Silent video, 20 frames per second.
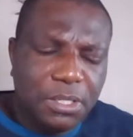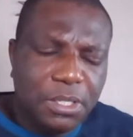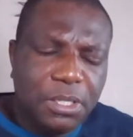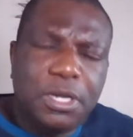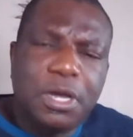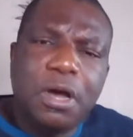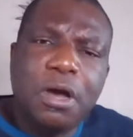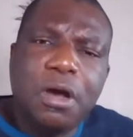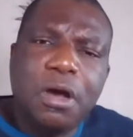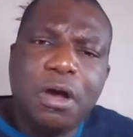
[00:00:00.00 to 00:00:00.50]

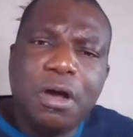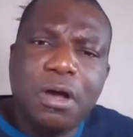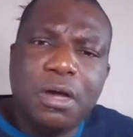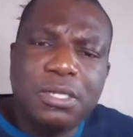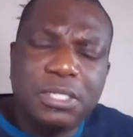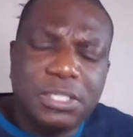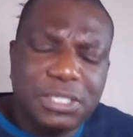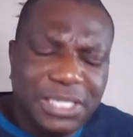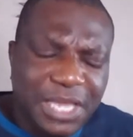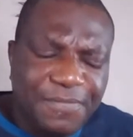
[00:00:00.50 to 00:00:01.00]

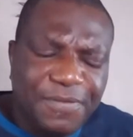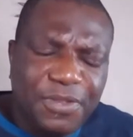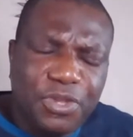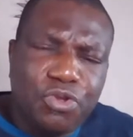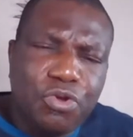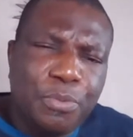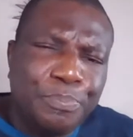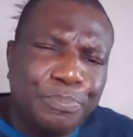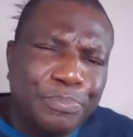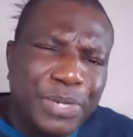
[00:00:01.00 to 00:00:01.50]
God giving
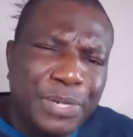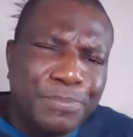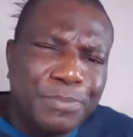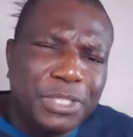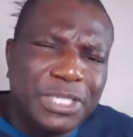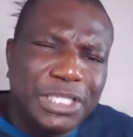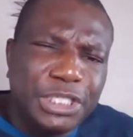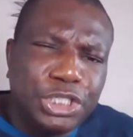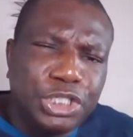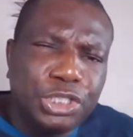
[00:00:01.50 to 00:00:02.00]
you a
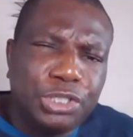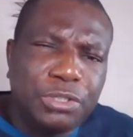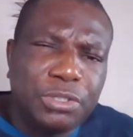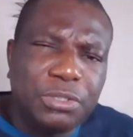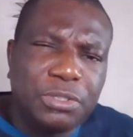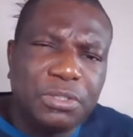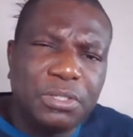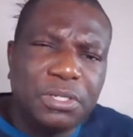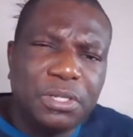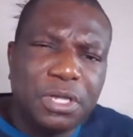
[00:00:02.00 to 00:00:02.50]

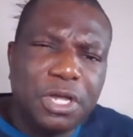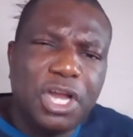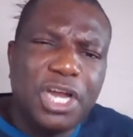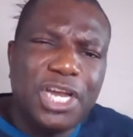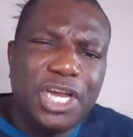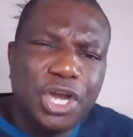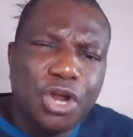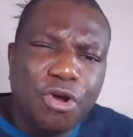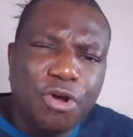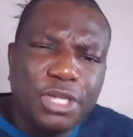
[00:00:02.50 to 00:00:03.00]
premonition, a
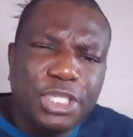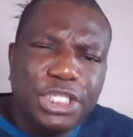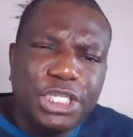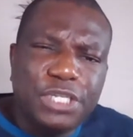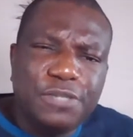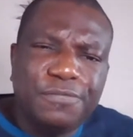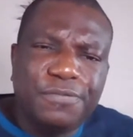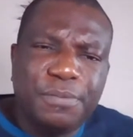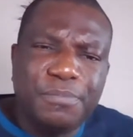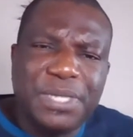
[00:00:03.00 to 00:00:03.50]

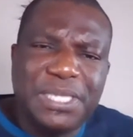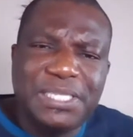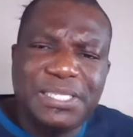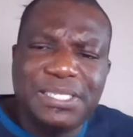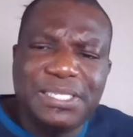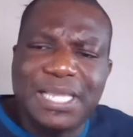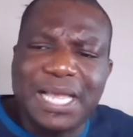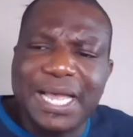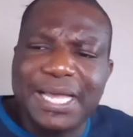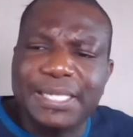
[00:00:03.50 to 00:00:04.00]
nudging from
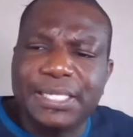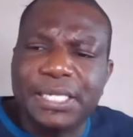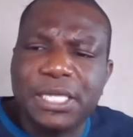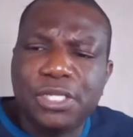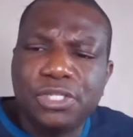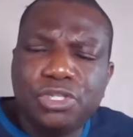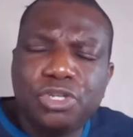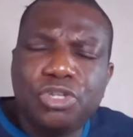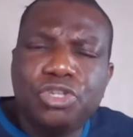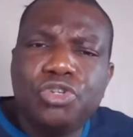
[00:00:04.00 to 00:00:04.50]
inside
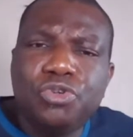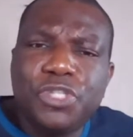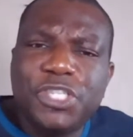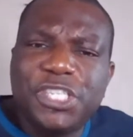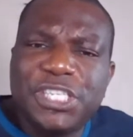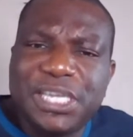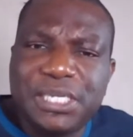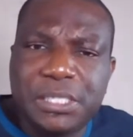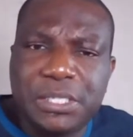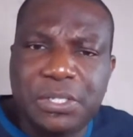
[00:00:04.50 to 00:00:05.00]
to do
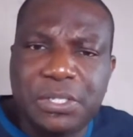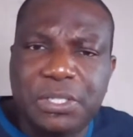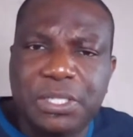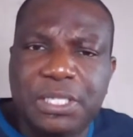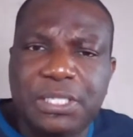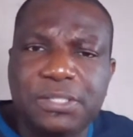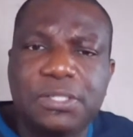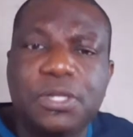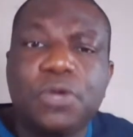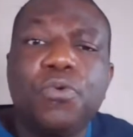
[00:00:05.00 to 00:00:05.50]
certain
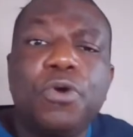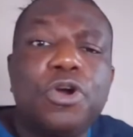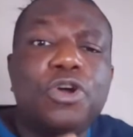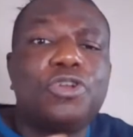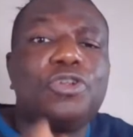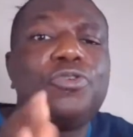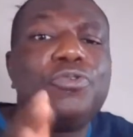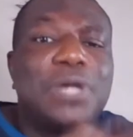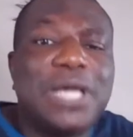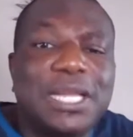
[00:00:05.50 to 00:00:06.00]
things. We're going
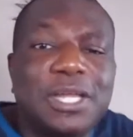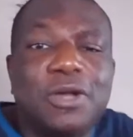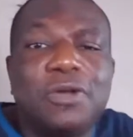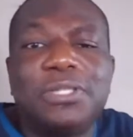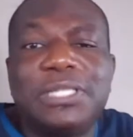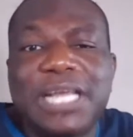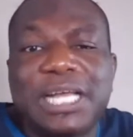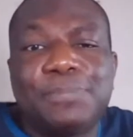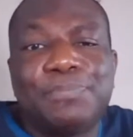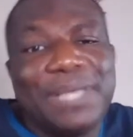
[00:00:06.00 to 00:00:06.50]
to look at all
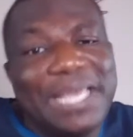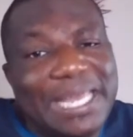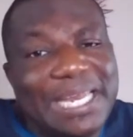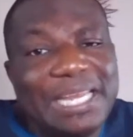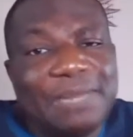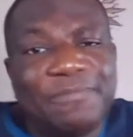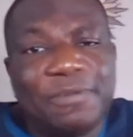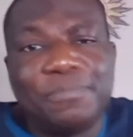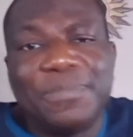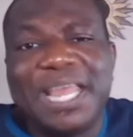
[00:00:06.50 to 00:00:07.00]
that
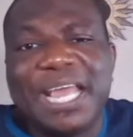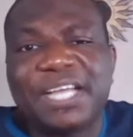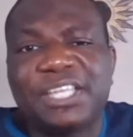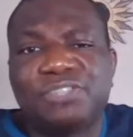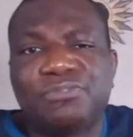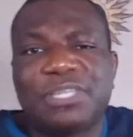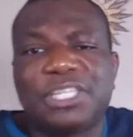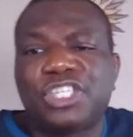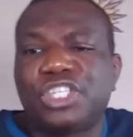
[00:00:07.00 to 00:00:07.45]
beginning from next week.